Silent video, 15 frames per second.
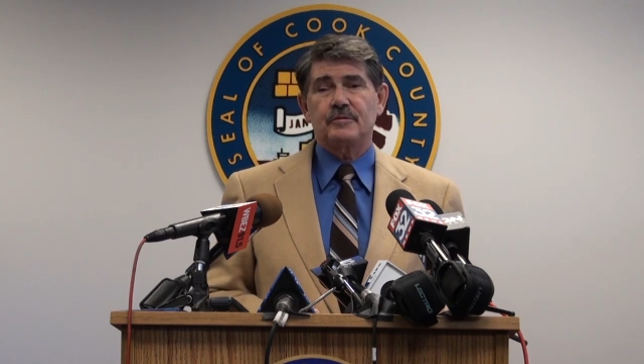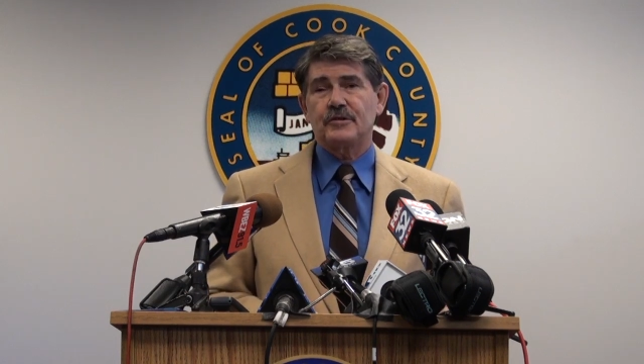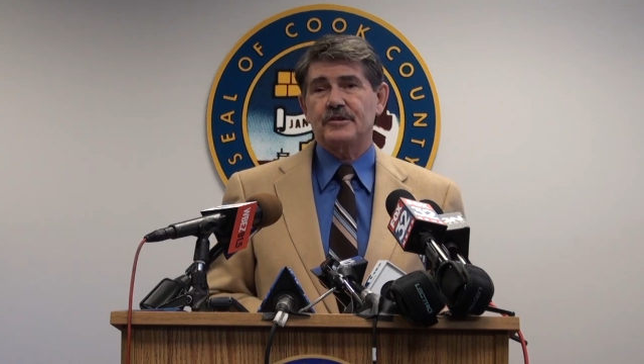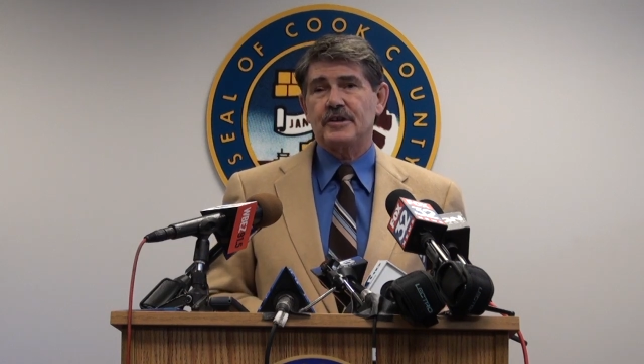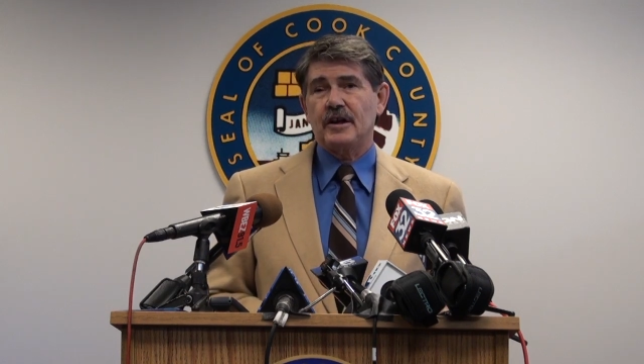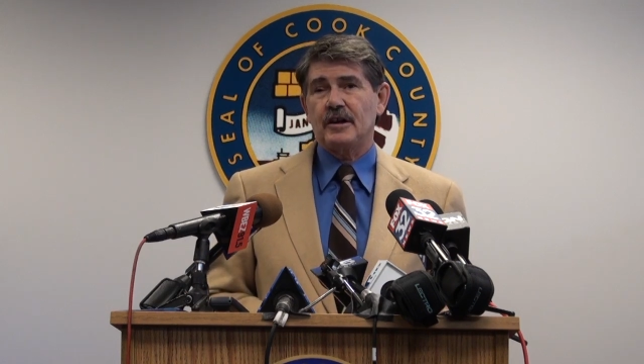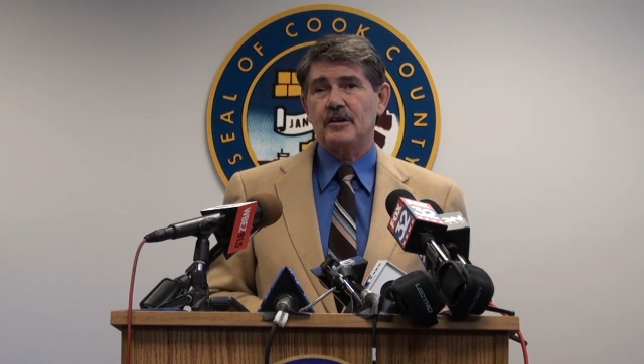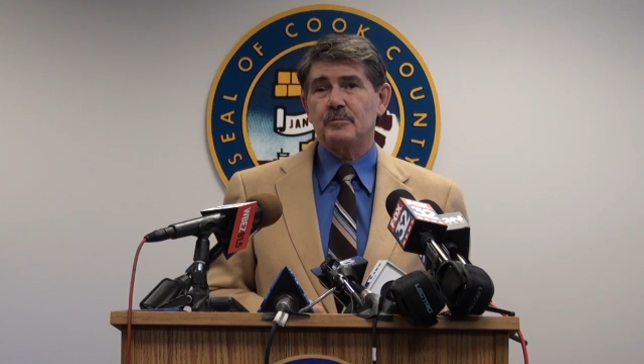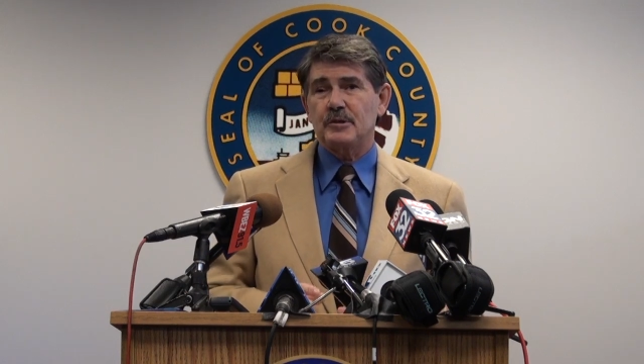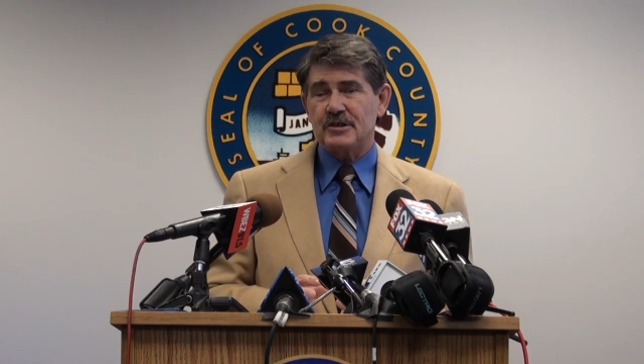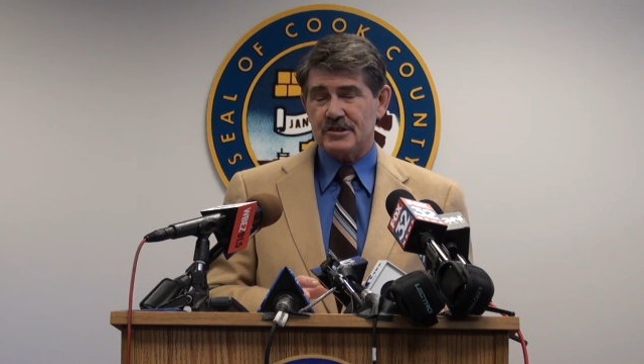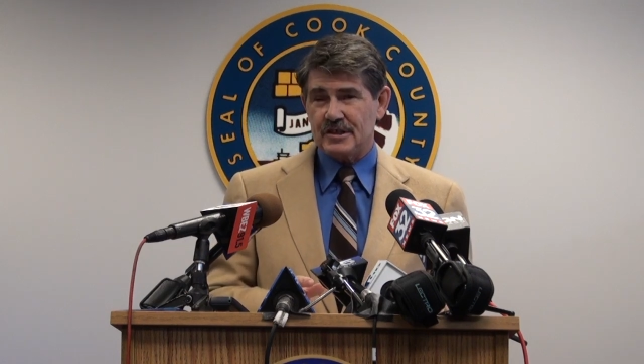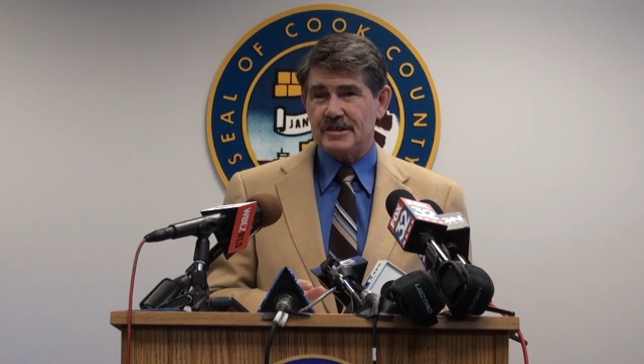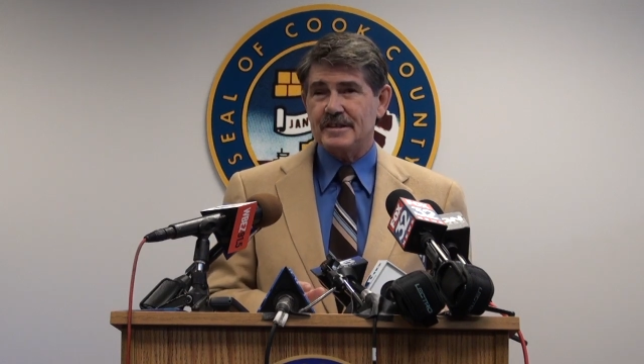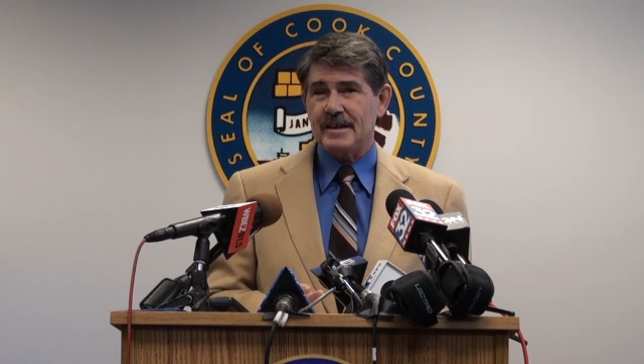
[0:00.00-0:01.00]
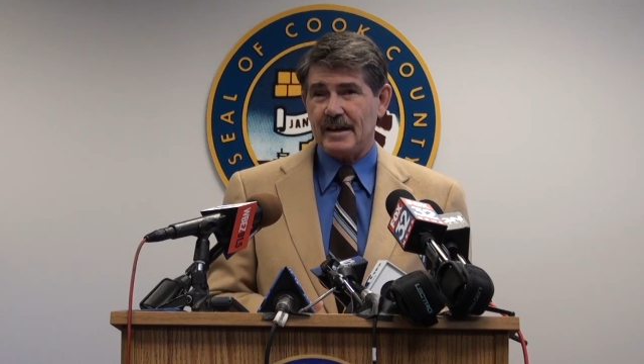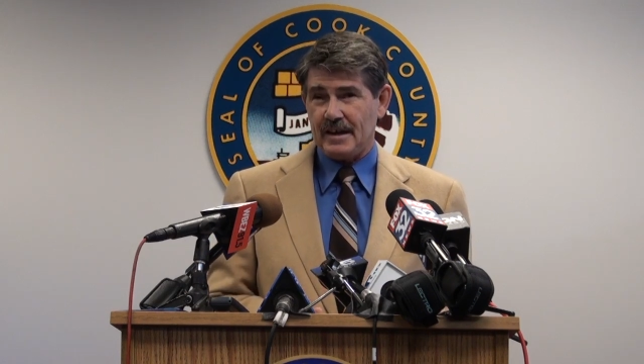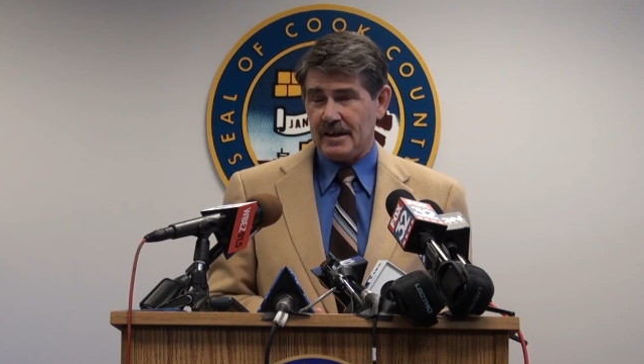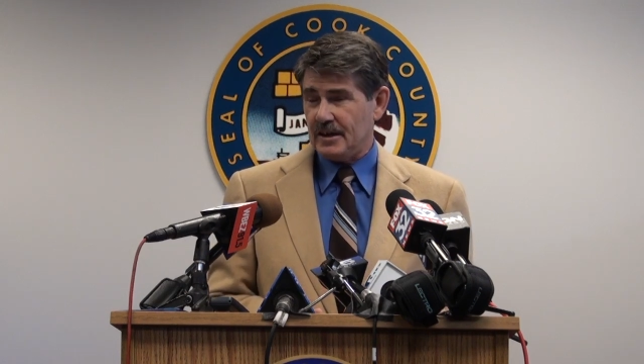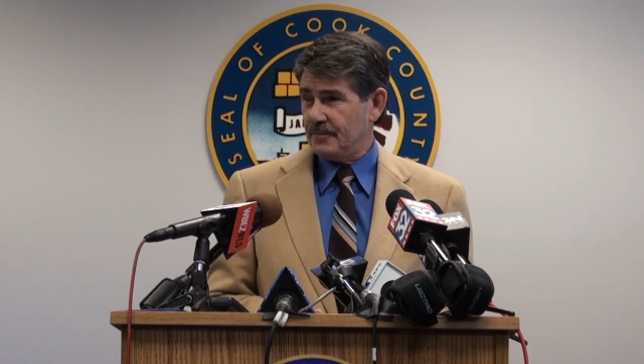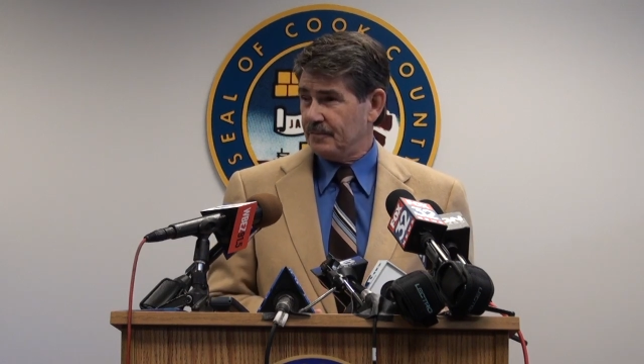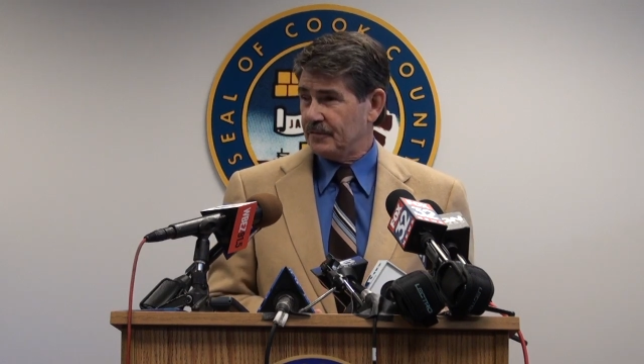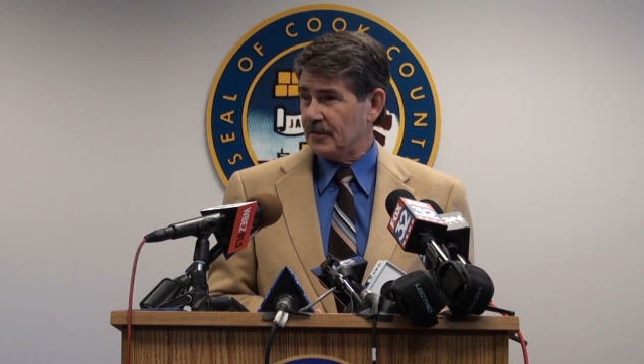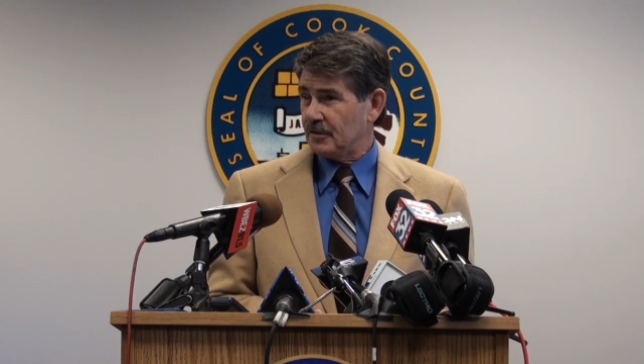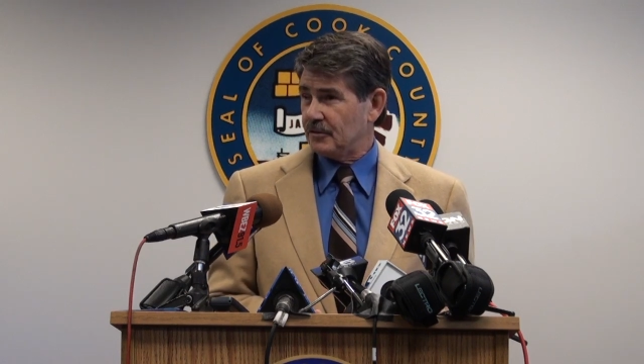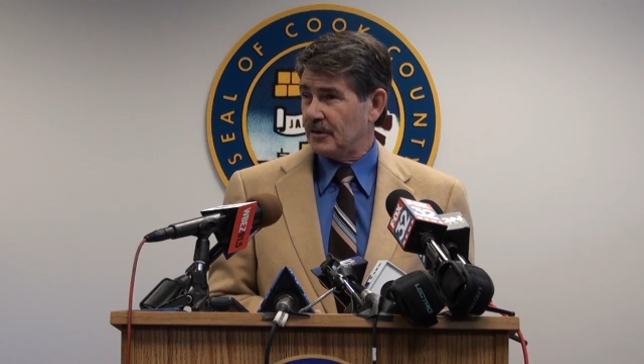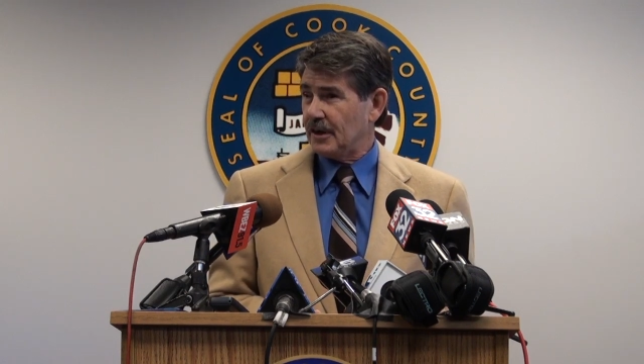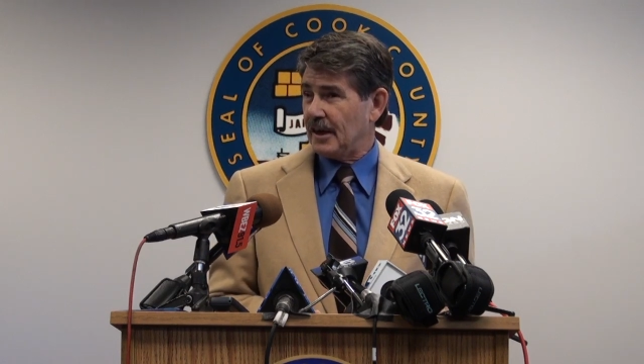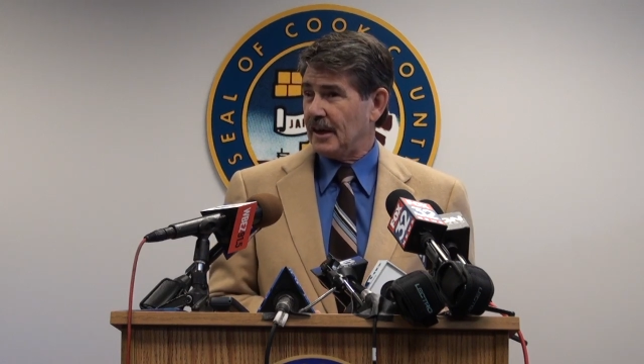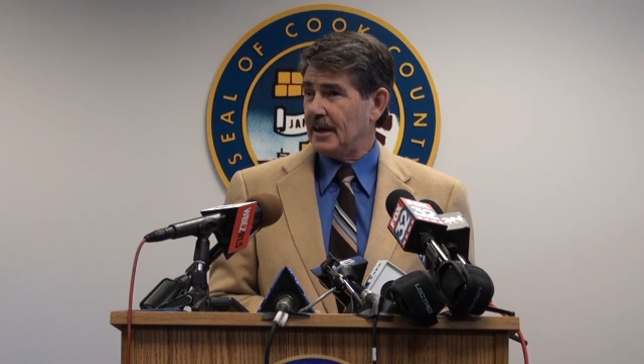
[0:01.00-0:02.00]
of retirement today,
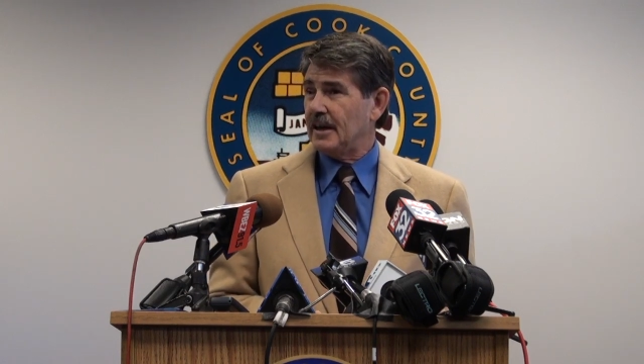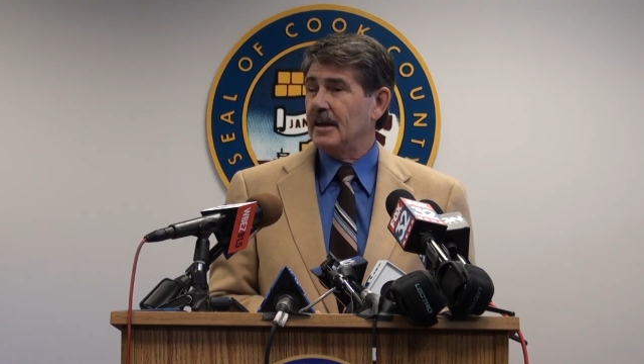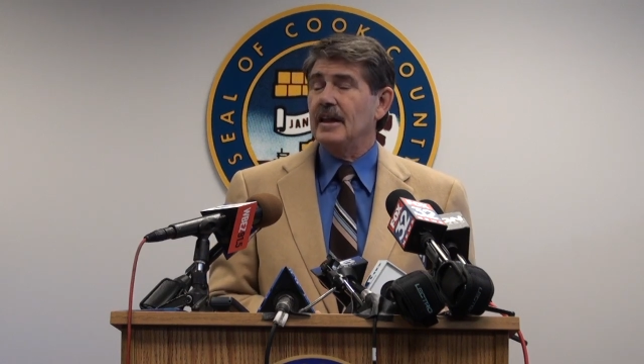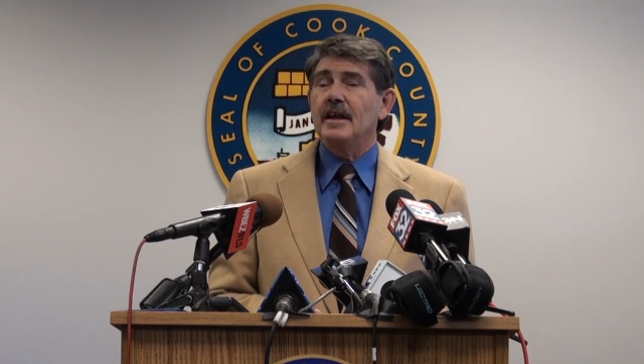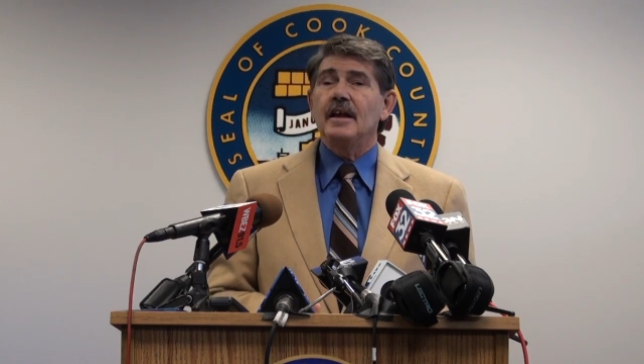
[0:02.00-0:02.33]
okay,